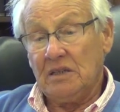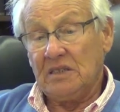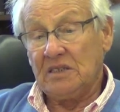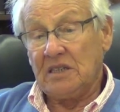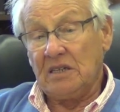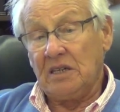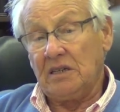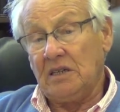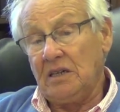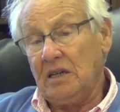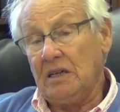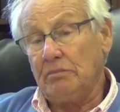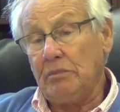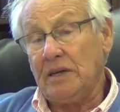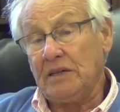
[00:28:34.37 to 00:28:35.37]
As I
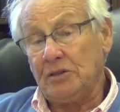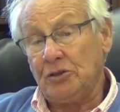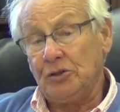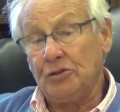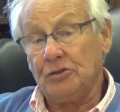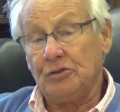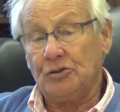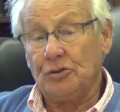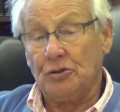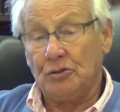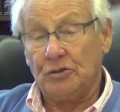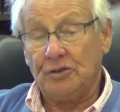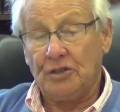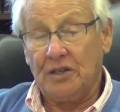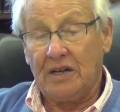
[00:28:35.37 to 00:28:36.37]
mentioned,
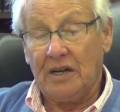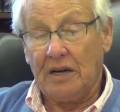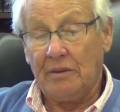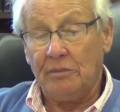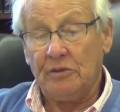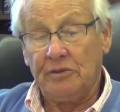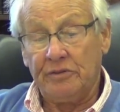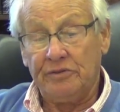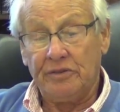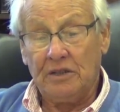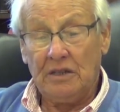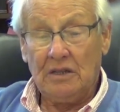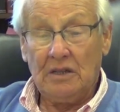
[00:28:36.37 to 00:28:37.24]
George Gamow,